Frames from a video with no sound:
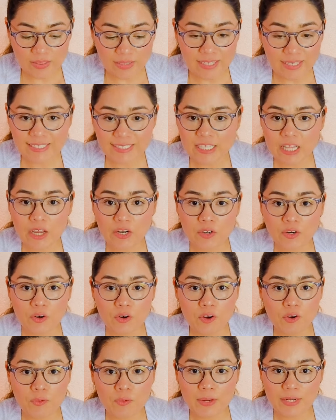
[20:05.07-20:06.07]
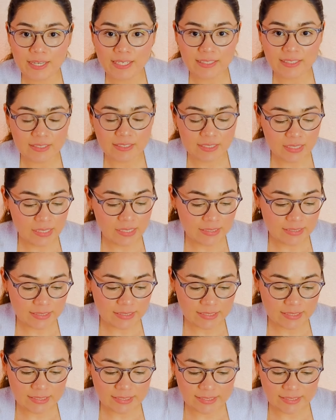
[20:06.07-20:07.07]
It's not growing. It's
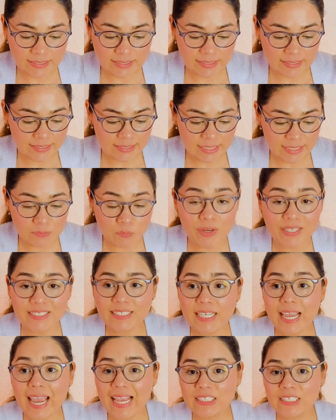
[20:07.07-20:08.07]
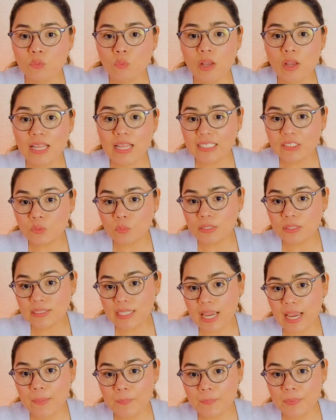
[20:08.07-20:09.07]
what's
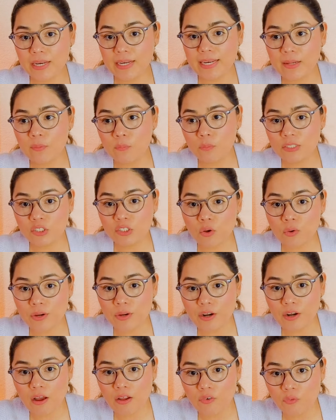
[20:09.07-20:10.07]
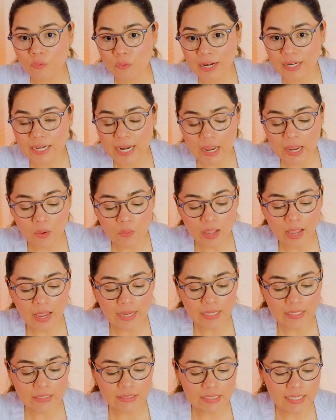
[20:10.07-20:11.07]
happening and what's going on right now,
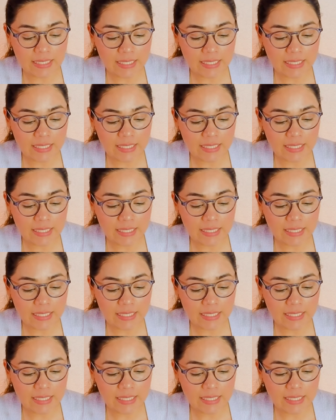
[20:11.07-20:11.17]
guys.